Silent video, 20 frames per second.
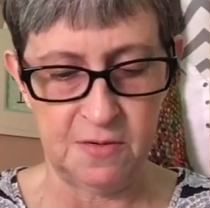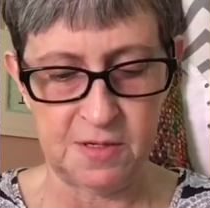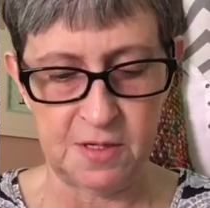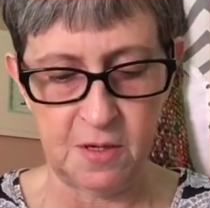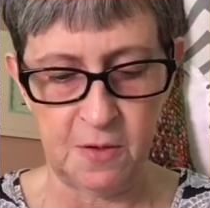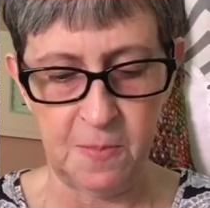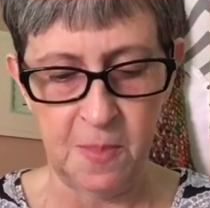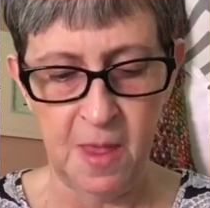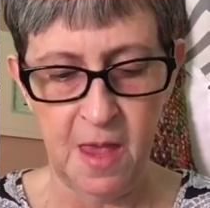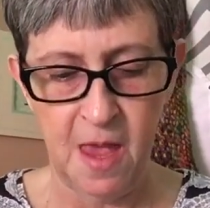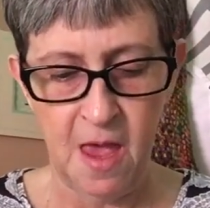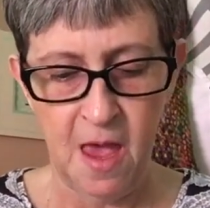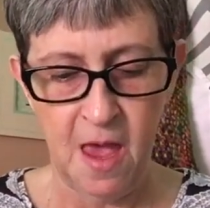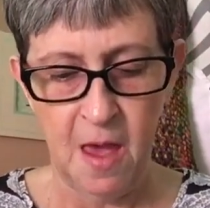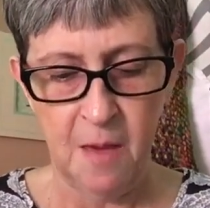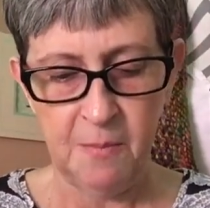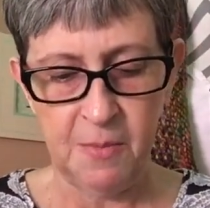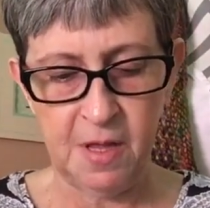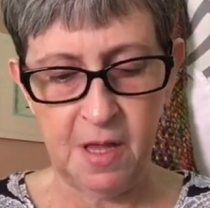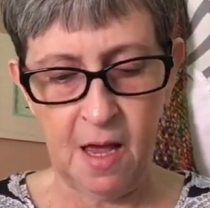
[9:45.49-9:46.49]
So,
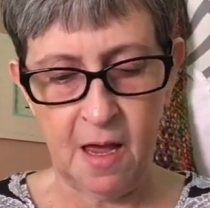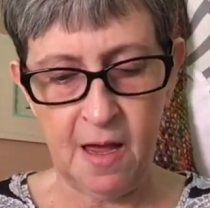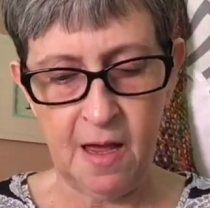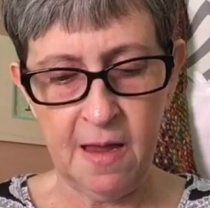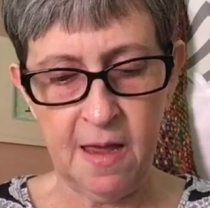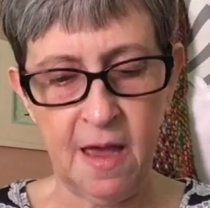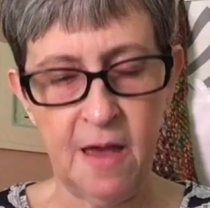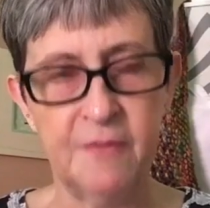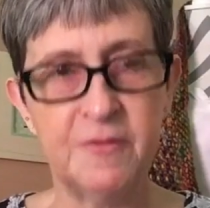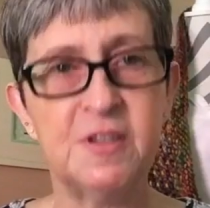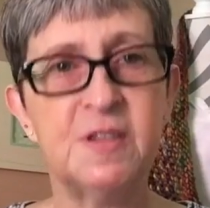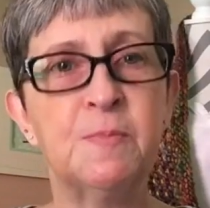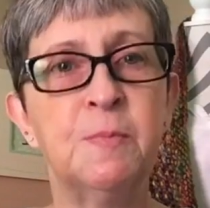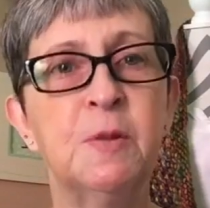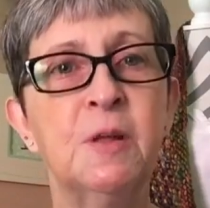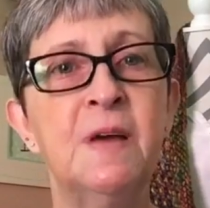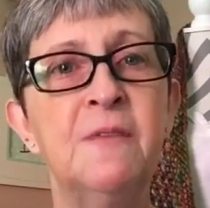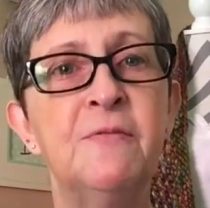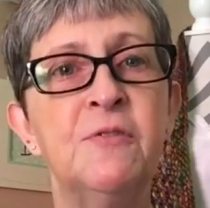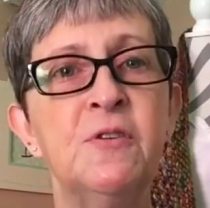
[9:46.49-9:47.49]
but I have
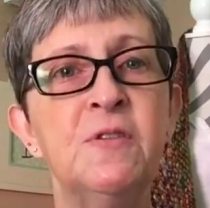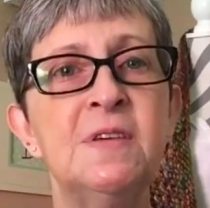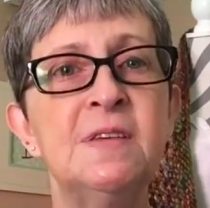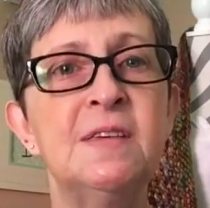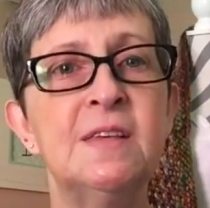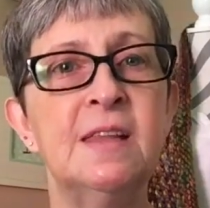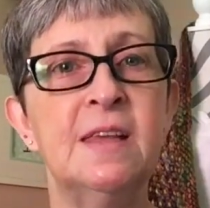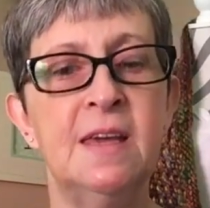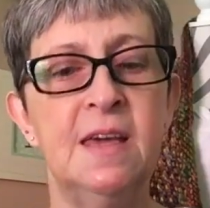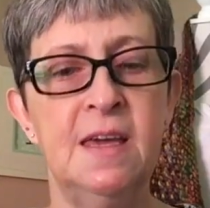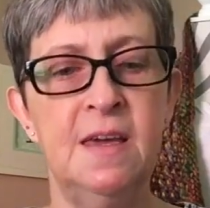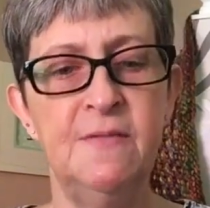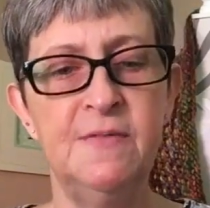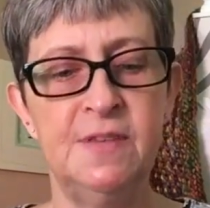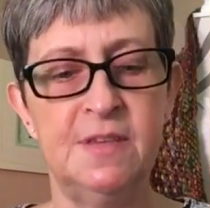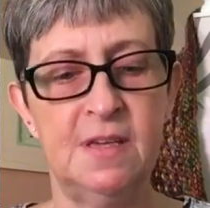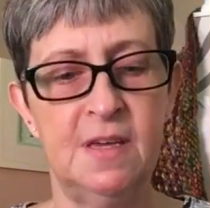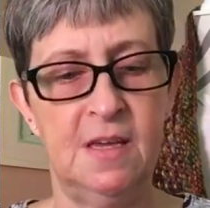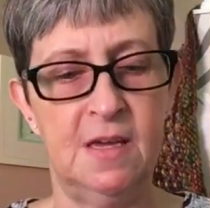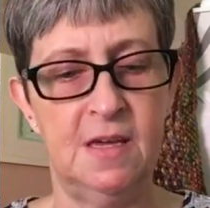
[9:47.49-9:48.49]
split for the sleeves